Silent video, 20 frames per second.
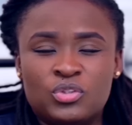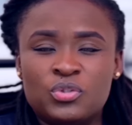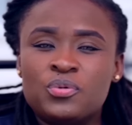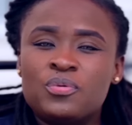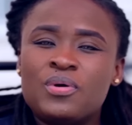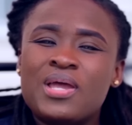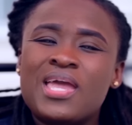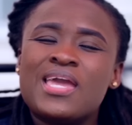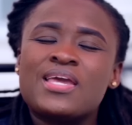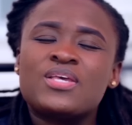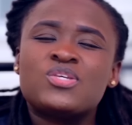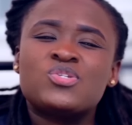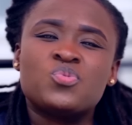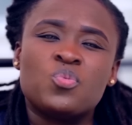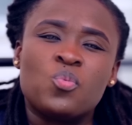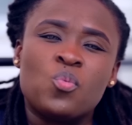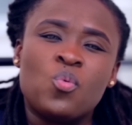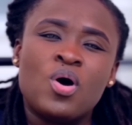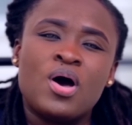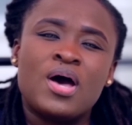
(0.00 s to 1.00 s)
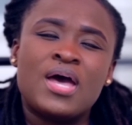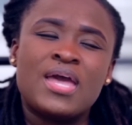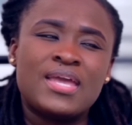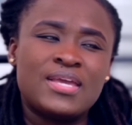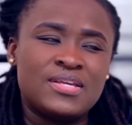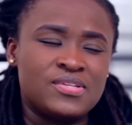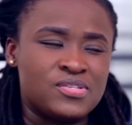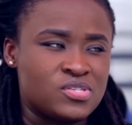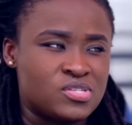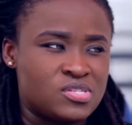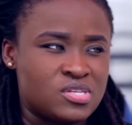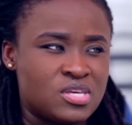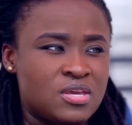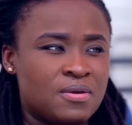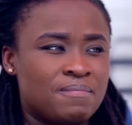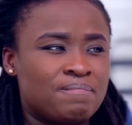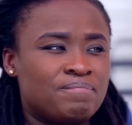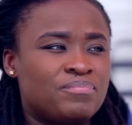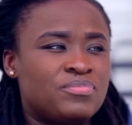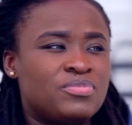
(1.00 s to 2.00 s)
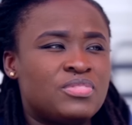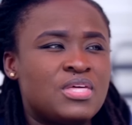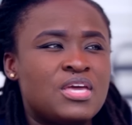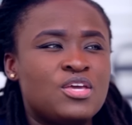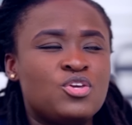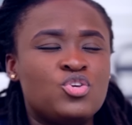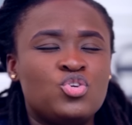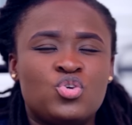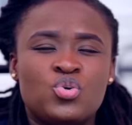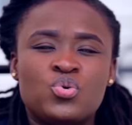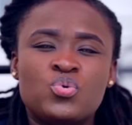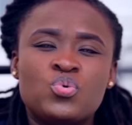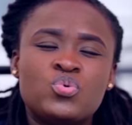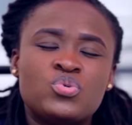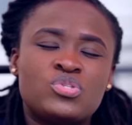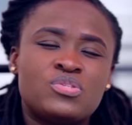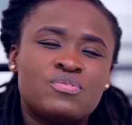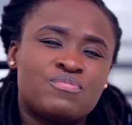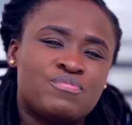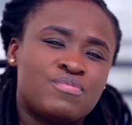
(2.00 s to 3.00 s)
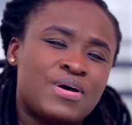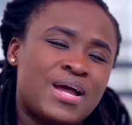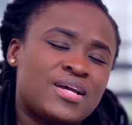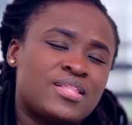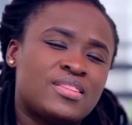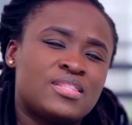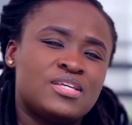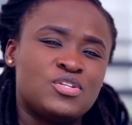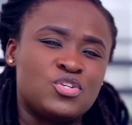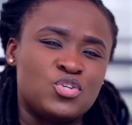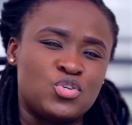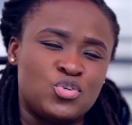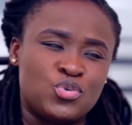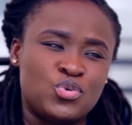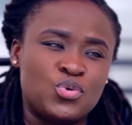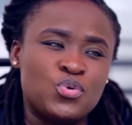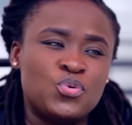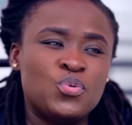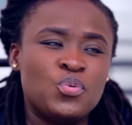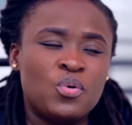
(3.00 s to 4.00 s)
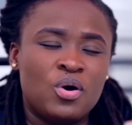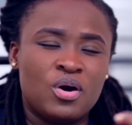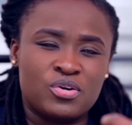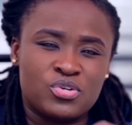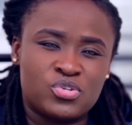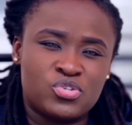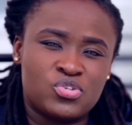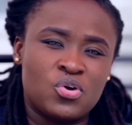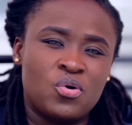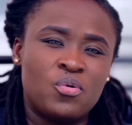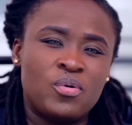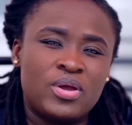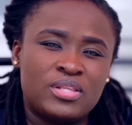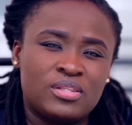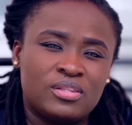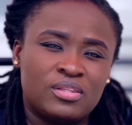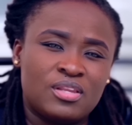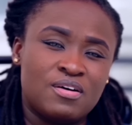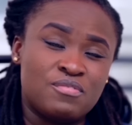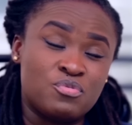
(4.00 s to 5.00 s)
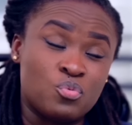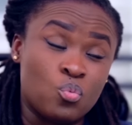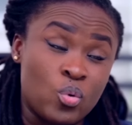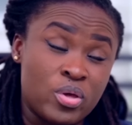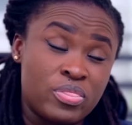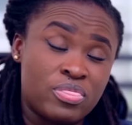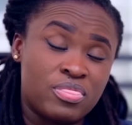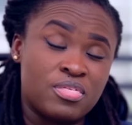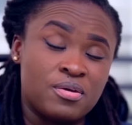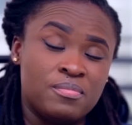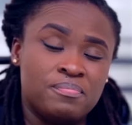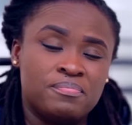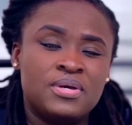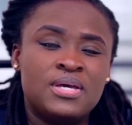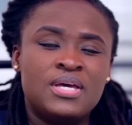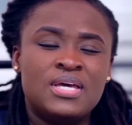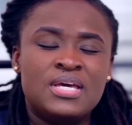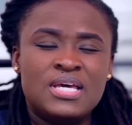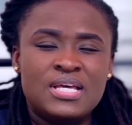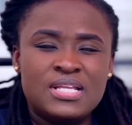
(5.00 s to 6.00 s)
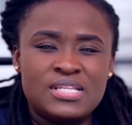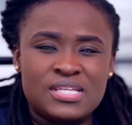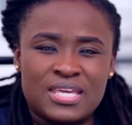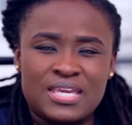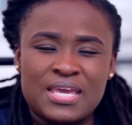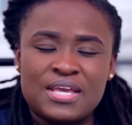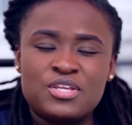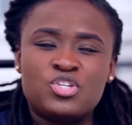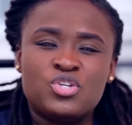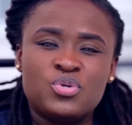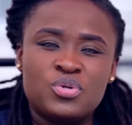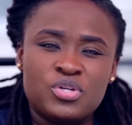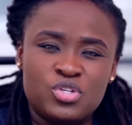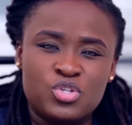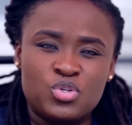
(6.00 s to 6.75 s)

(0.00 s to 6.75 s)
do X, Y, and Z. They use the fact that you are so in love with them to get you to